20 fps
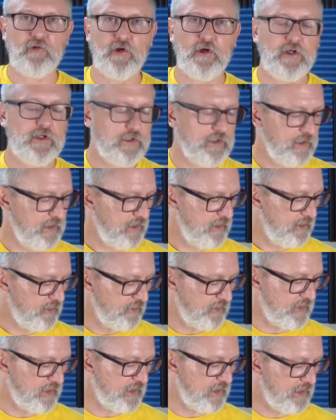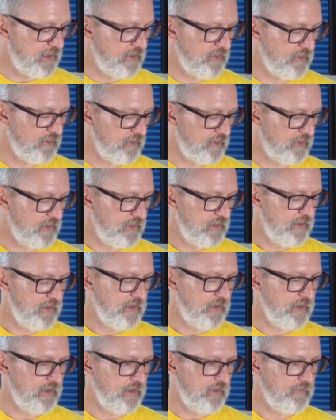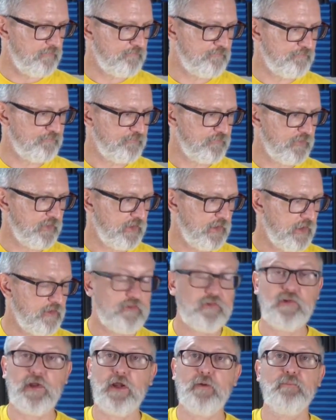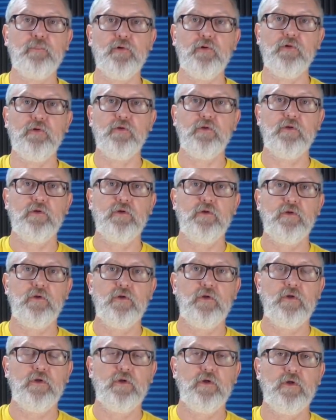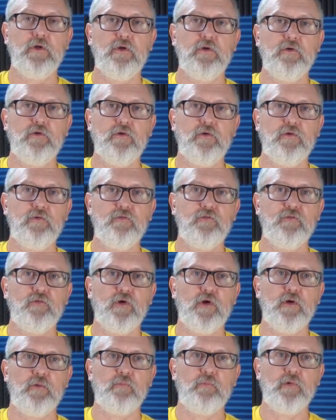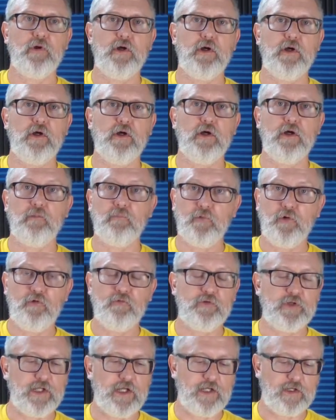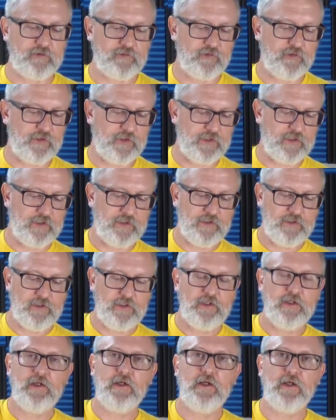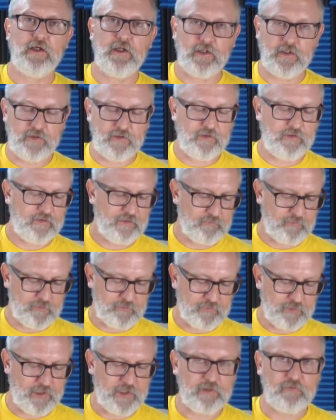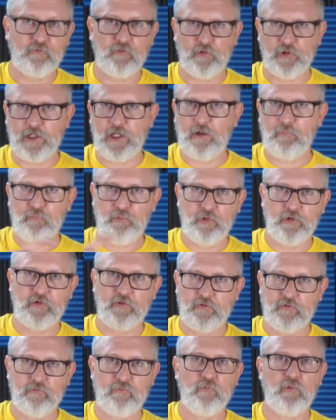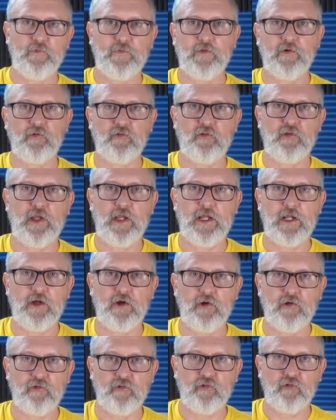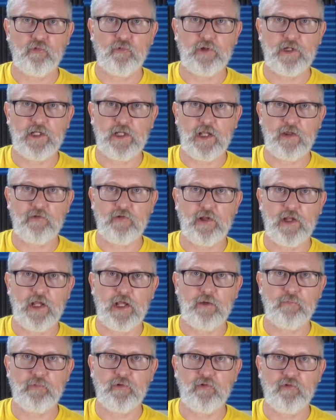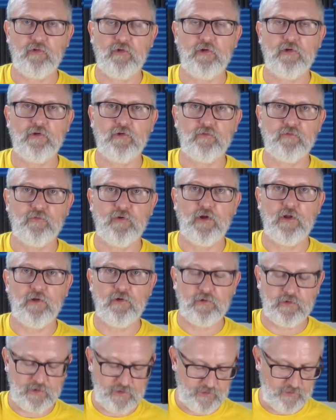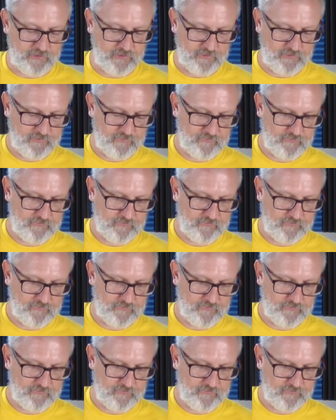on. You're going to hear a sample from a movie, actually. And let me play it for you, and I'll put what they're saying on screen as it happens so you can follow along.